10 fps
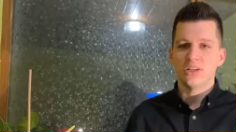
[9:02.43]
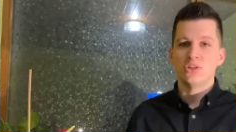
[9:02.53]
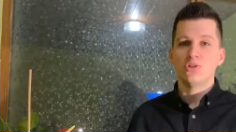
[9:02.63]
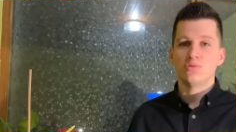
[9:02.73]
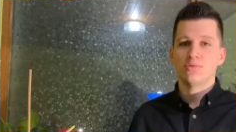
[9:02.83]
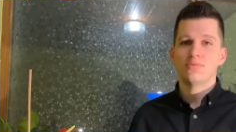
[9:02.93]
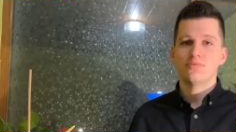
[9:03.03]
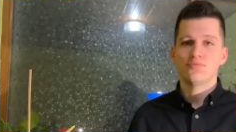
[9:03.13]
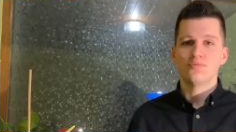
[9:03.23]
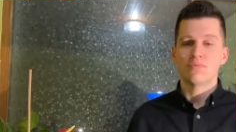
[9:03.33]
than you?
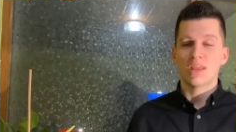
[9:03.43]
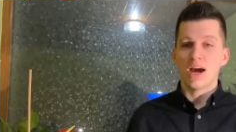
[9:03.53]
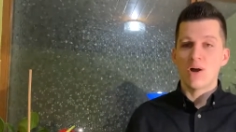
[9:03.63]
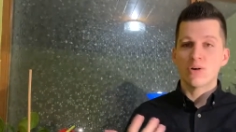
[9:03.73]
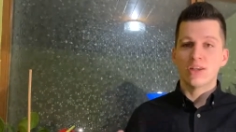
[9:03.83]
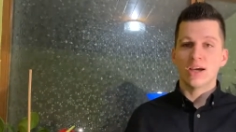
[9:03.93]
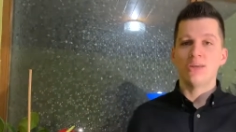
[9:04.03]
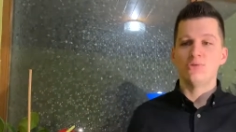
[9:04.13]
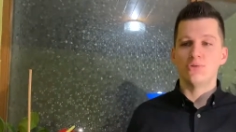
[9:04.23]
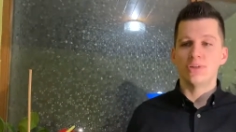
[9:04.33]
How can I
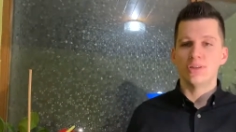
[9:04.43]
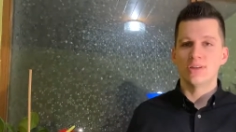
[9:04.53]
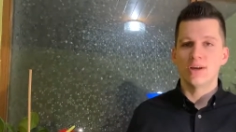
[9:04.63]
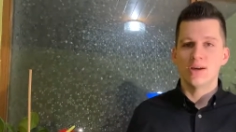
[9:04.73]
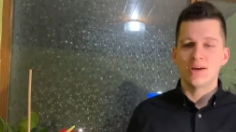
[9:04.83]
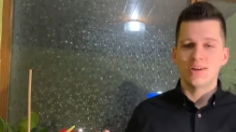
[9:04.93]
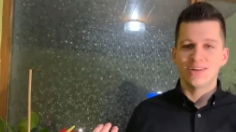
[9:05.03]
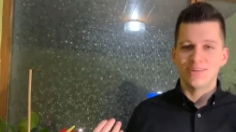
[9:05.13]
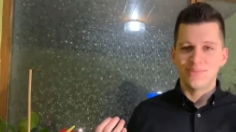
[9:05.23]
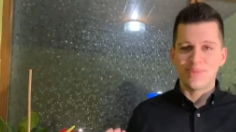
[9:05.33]
do it
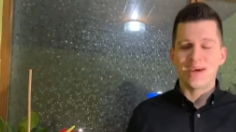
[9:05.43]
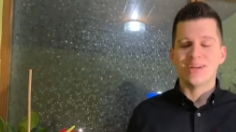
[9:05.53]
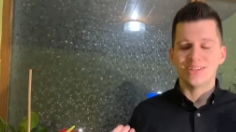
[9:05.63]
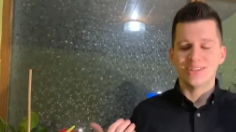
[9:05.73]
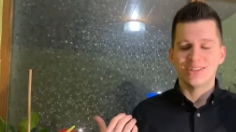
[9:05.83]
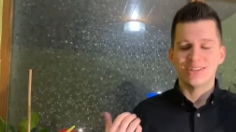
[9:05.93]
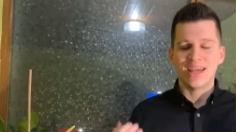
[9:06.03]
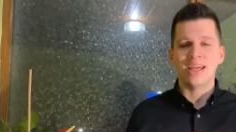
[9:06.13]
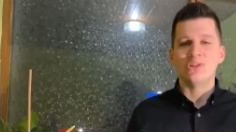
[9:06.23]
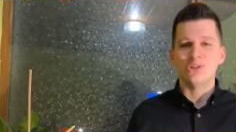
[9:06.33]
better
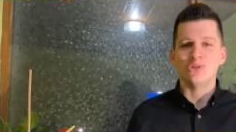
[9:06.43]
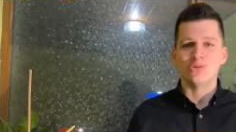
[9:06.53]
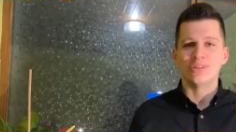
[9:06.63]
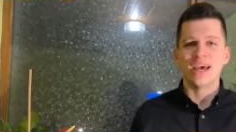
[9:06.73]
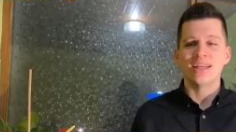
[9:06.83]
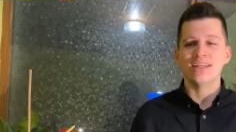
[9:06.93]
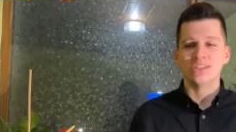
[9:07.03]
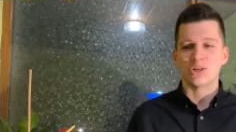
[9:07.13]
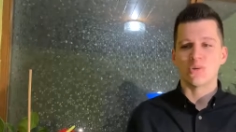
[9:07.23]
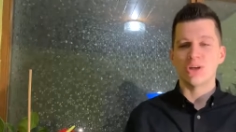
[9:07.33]
than you? That is
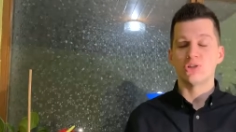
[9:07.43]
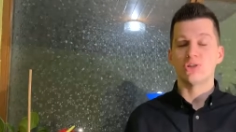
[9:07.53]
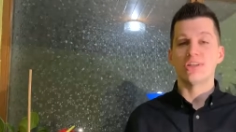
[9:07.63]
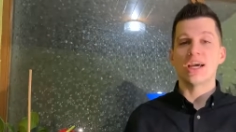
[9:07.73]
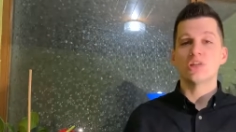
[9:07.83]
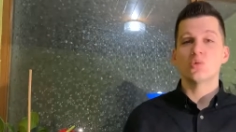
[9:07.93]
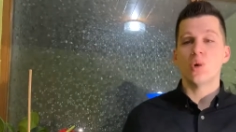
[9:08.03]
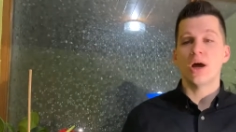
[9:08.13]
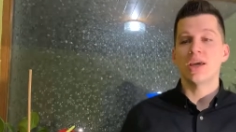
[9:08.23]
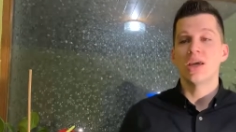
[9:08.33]
the question. So that's
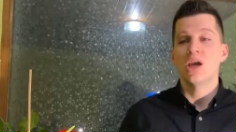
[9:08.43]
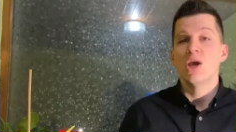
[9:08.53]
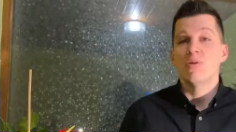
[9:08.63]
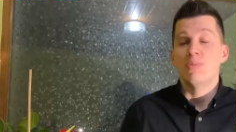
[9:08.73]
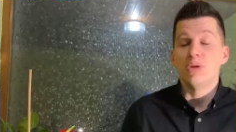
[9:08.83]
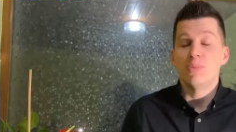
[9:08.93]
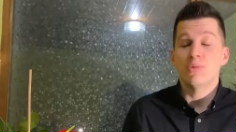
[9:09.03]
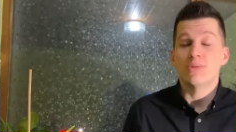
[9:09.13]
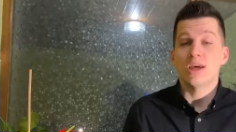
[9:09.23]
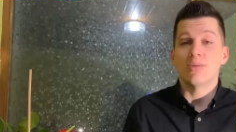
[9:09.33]
why when
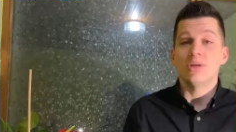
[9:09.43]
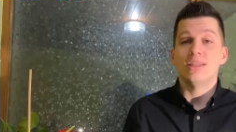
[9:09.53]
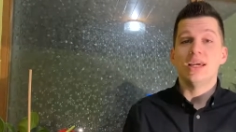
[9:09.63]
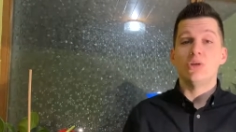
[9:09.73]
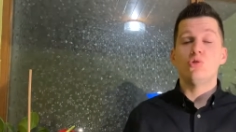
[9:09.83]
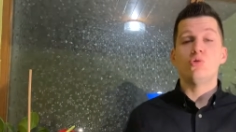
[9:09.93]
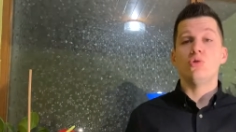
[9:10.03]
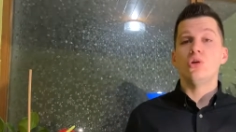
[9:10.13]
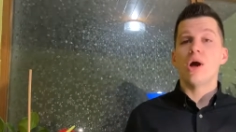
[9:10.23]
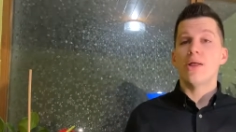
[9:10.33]
people tell me they do
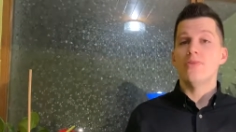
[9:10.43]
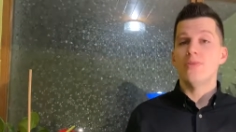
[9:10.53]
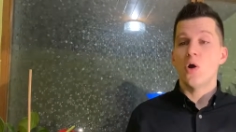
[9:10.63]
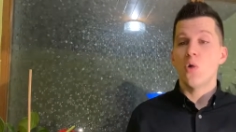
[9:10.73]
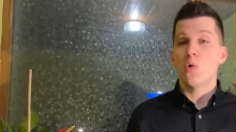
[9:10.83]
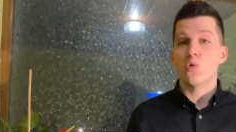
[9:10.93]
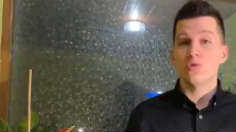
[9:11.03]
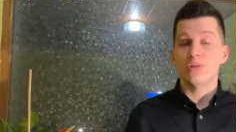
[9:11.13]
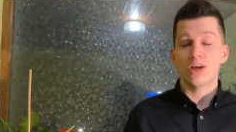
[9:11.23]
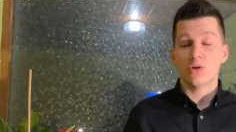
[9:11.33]
not know
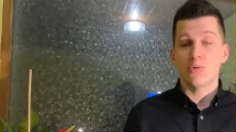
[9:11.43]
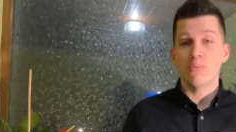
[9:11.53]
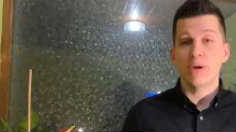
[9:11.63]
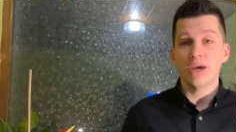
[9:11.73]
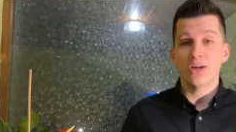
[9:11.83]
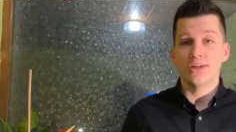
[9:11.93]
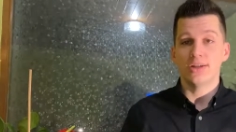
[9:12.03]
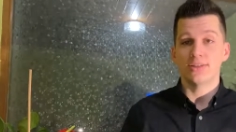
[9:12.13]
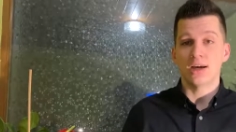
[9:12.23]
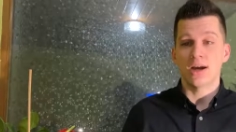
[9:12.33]
who their
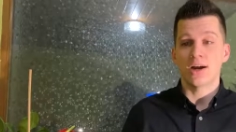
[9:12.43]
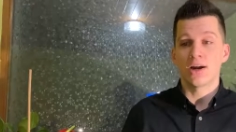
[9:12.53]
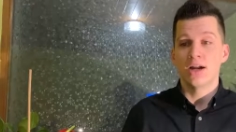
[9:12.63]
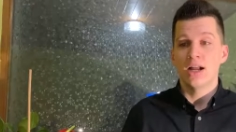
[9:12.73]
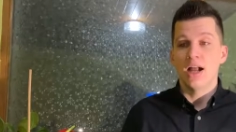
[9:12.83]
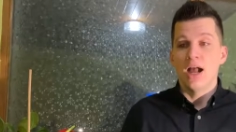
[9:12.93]
competitors are,